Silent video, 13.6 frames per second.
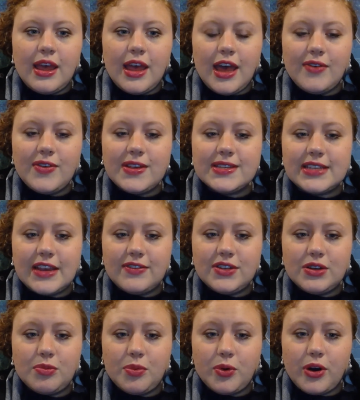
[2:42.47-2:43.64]
Having safety
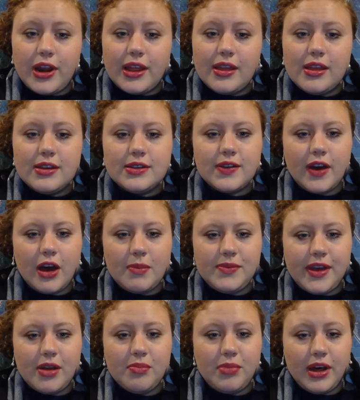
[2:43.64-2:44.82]
reporting,
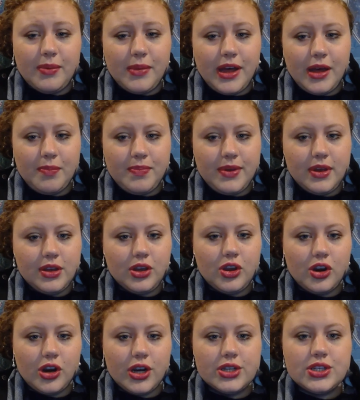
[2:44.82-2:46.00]
top-down, bottom-up being
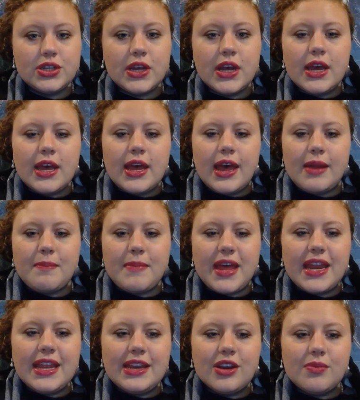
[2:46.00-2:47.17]
encouraged, and
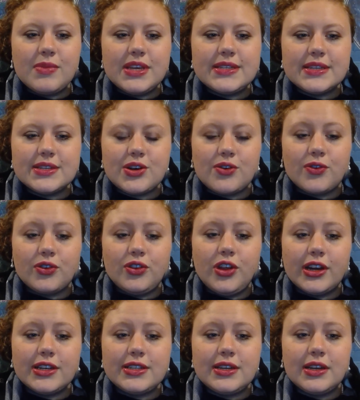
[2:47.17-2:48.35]
many near misses
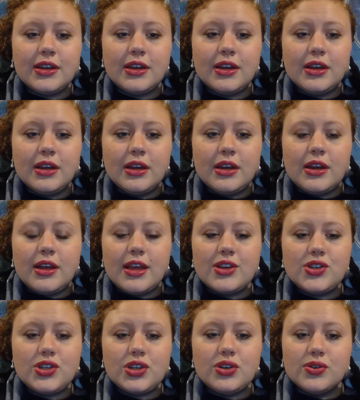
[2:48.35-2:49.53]
overlooked,
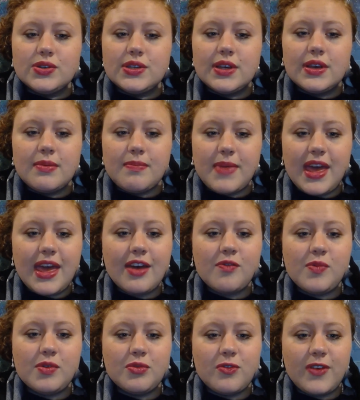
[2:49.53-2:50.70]
issues may have
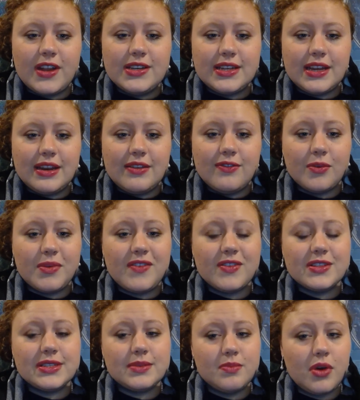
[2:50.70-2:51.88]
been prevented from even
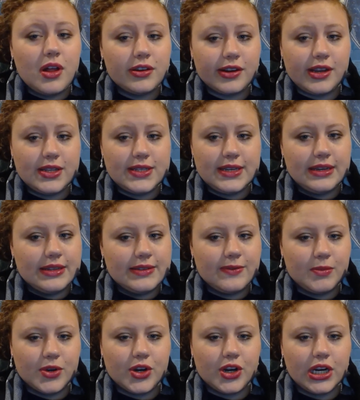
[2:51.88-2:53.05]
smaller incidents from
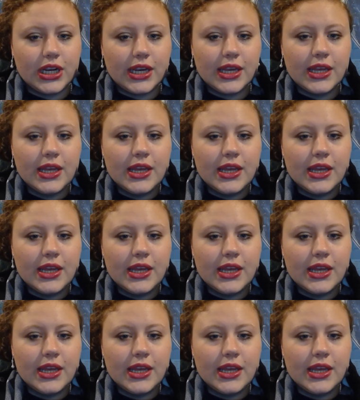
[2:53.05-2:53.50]
occurring.